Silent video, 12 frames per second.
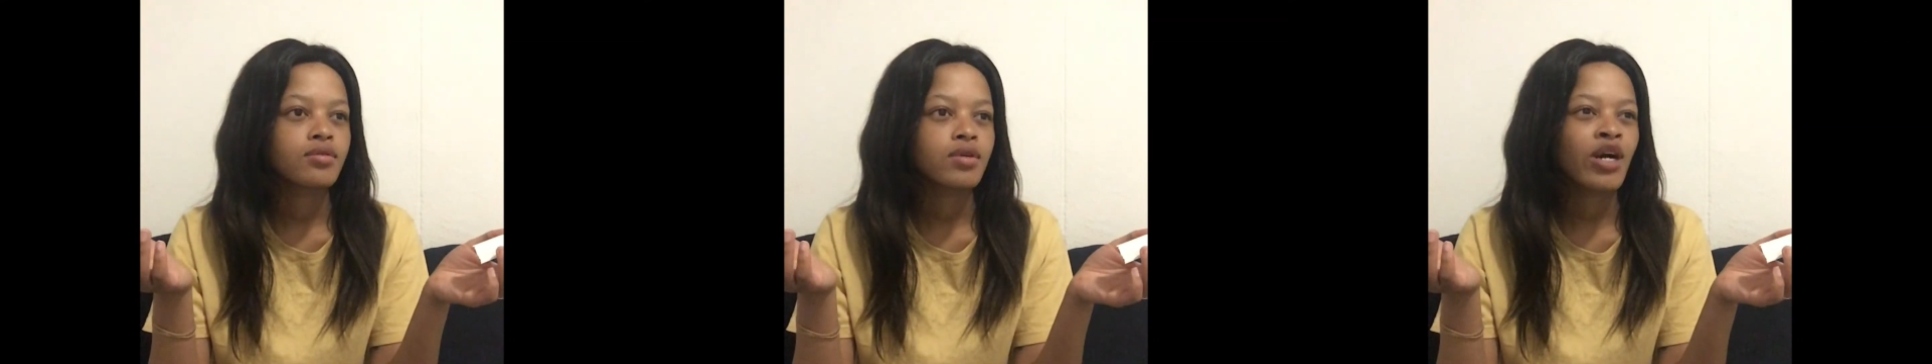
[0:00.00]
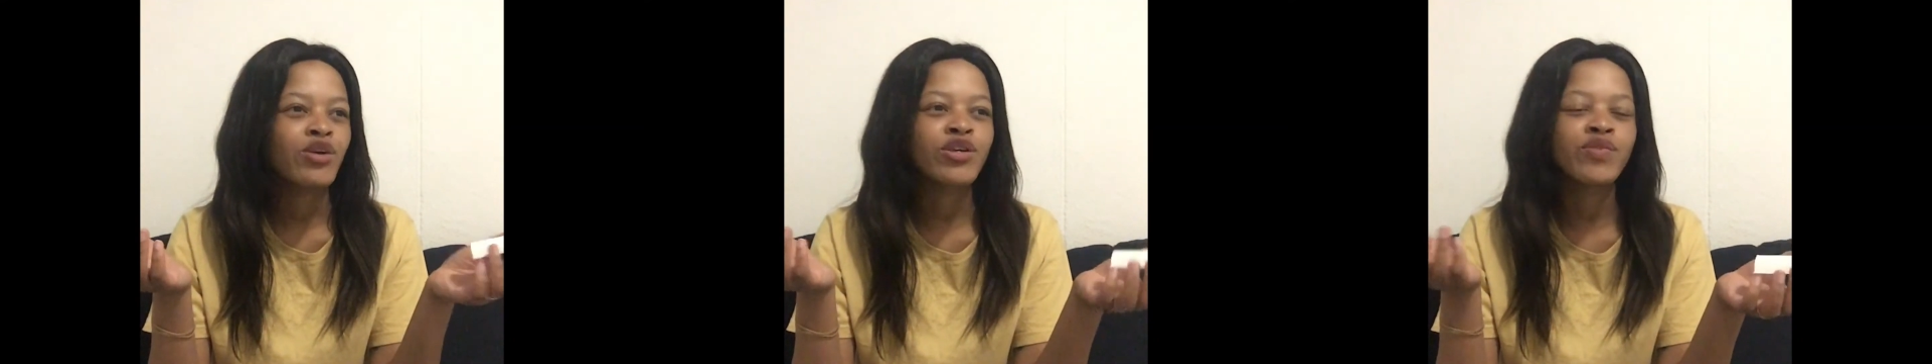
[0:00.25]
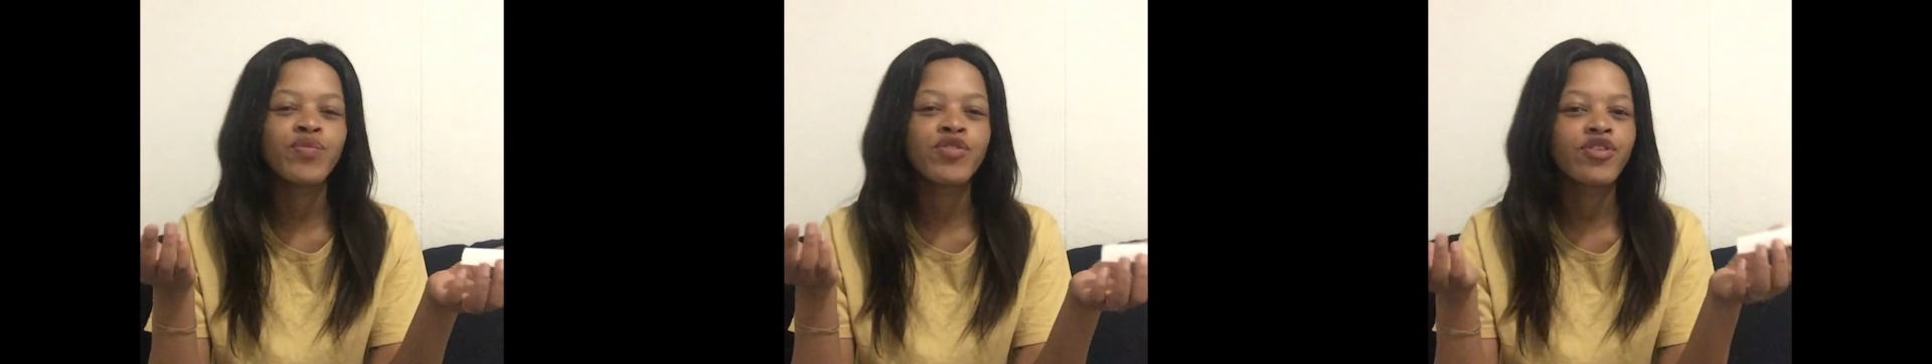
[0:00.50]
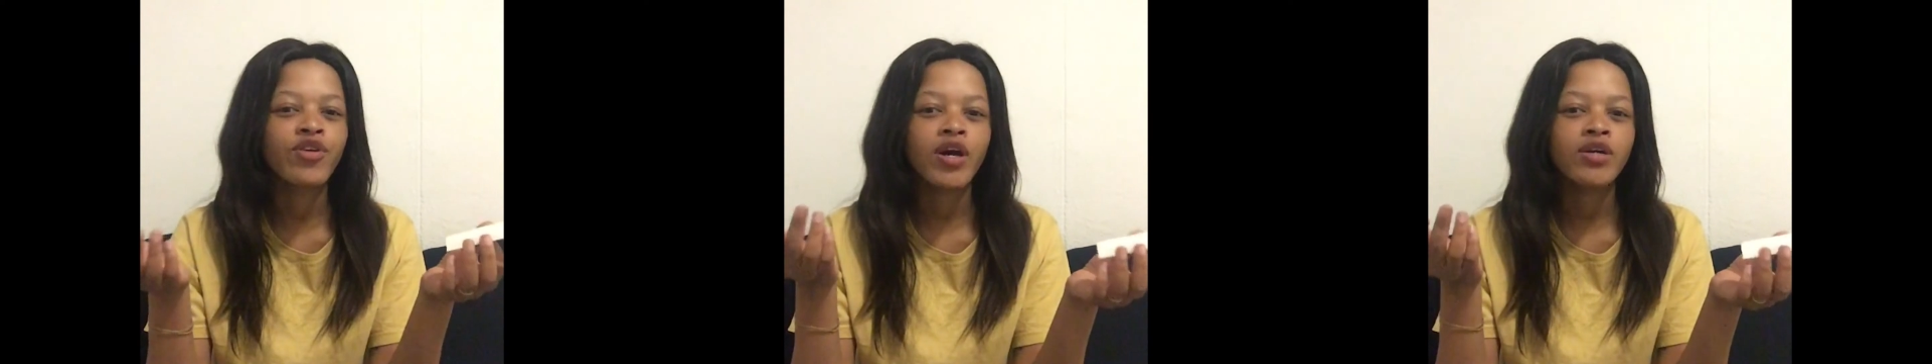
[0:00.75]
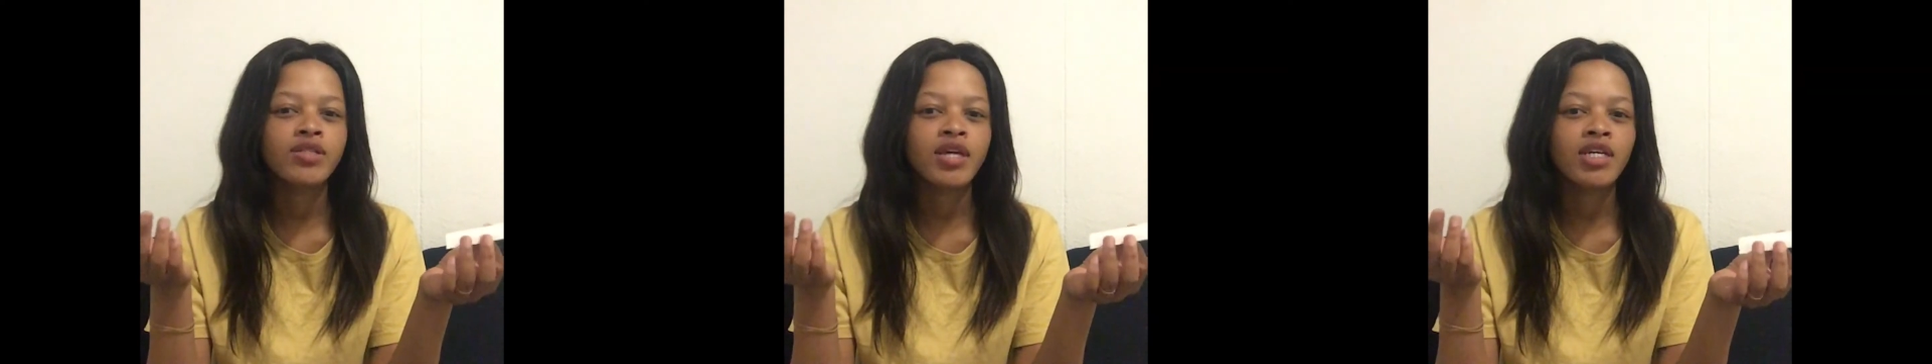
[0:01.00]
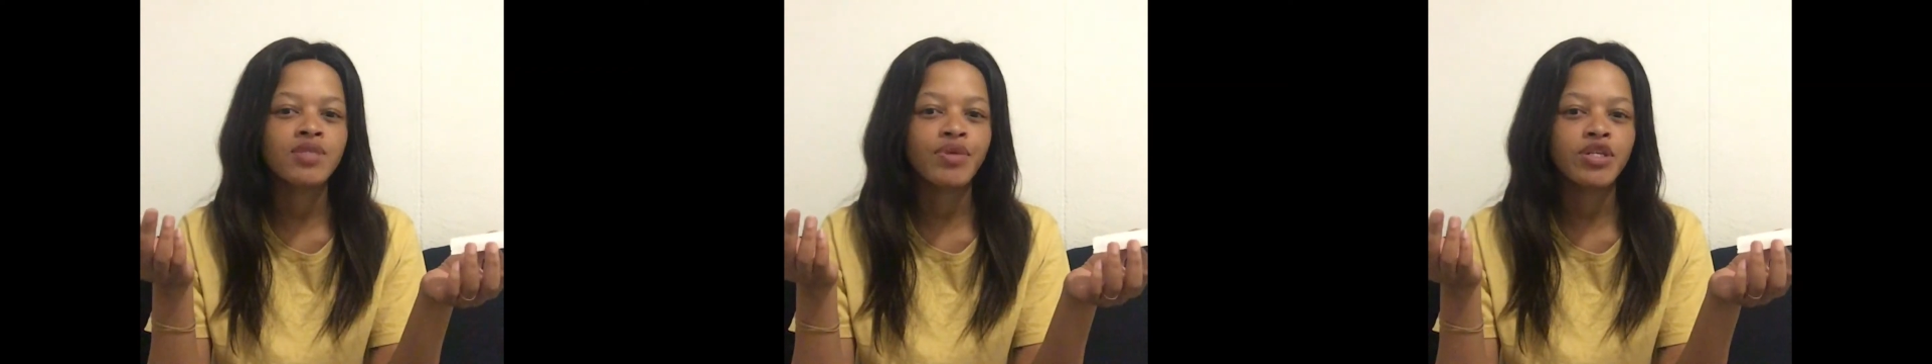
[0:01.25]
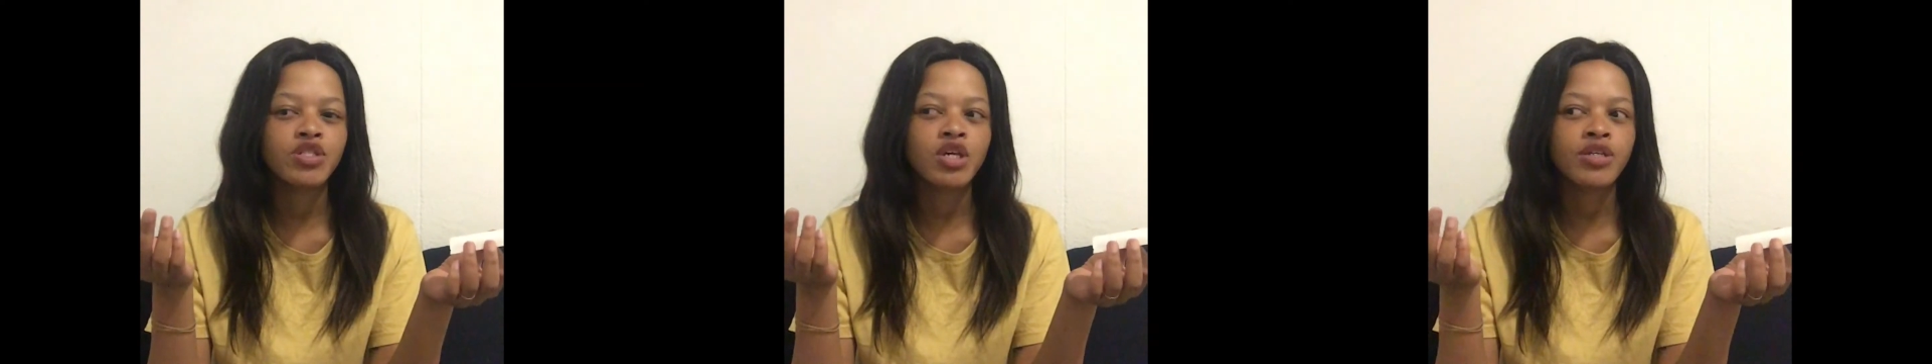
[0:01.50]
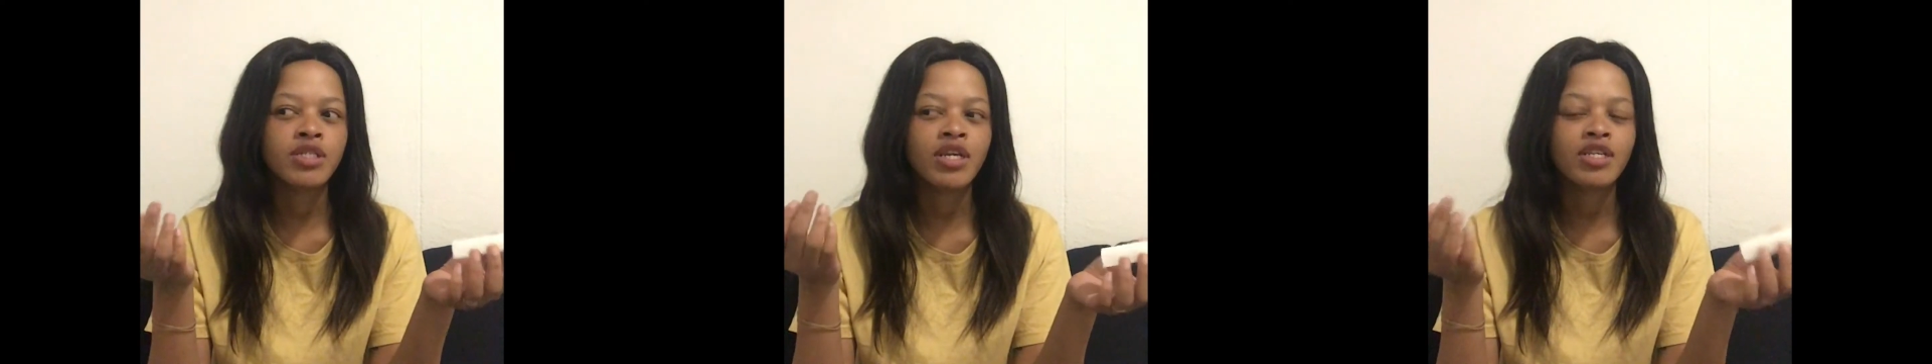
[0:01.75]
I couldn't move around as much. I
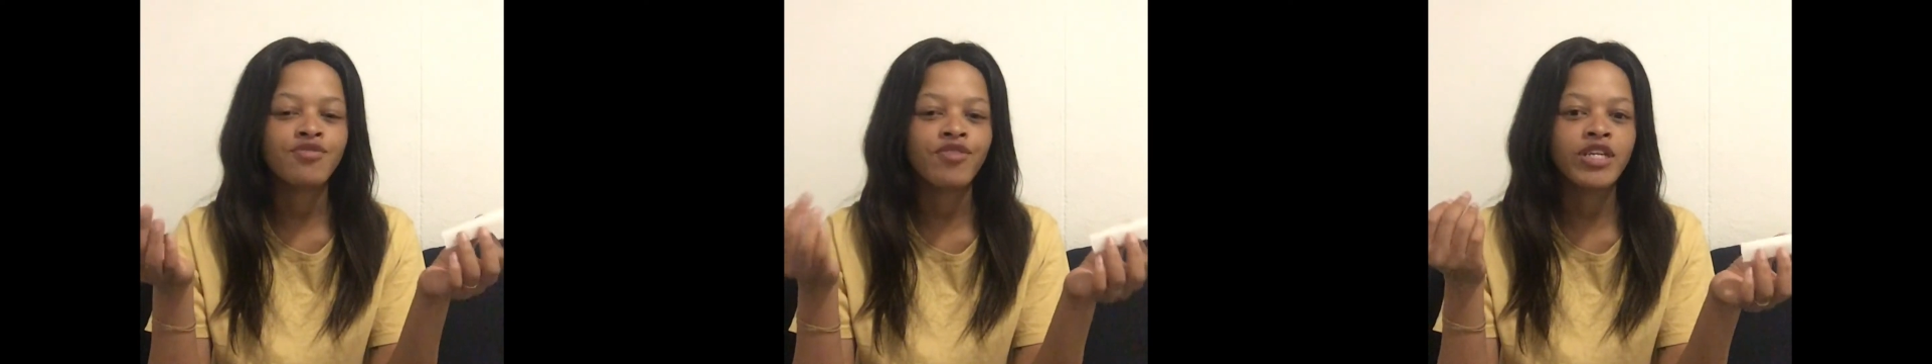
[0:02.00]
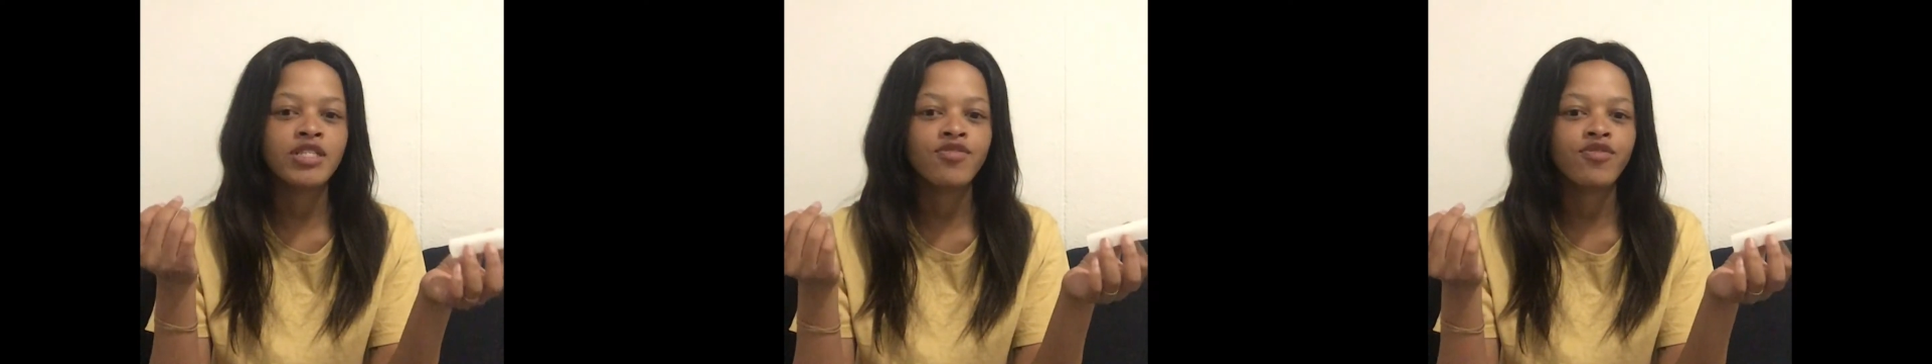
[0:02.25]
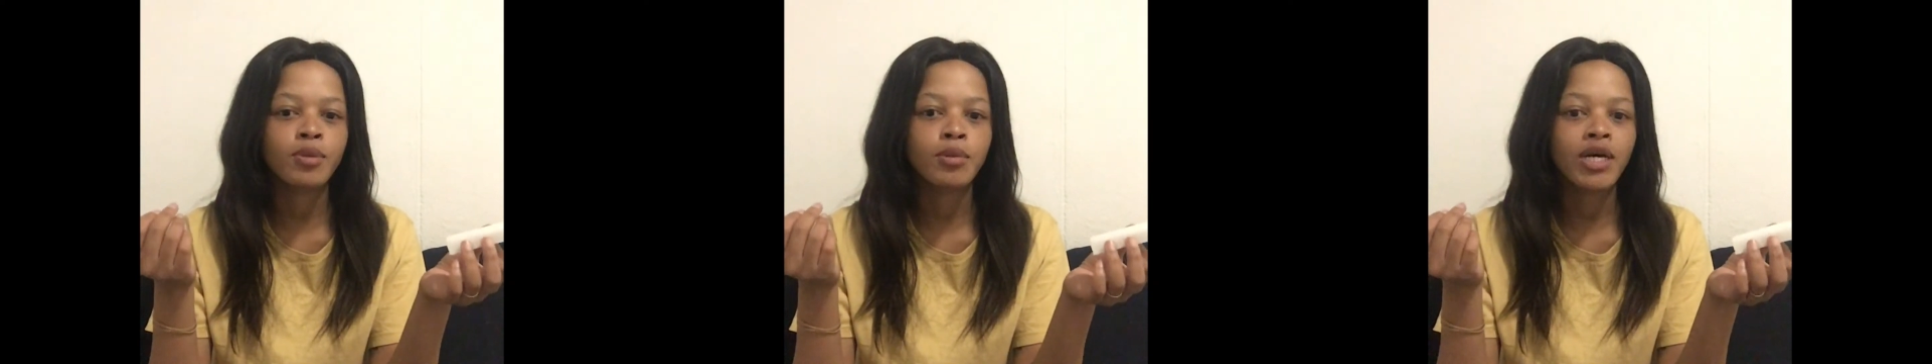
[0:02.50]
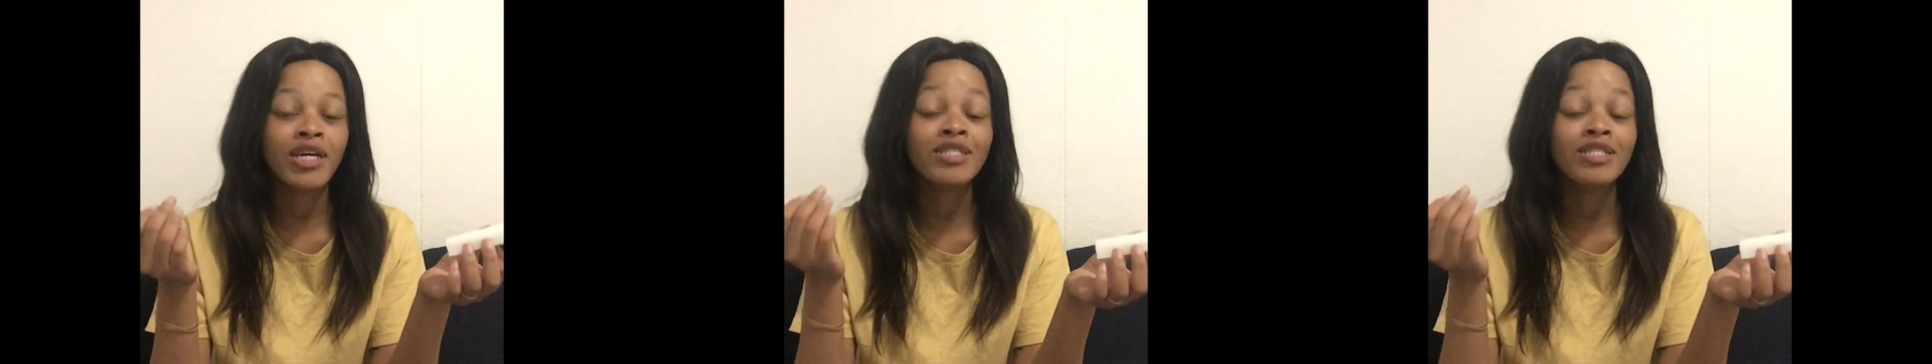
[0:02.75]
wasn't as flexible.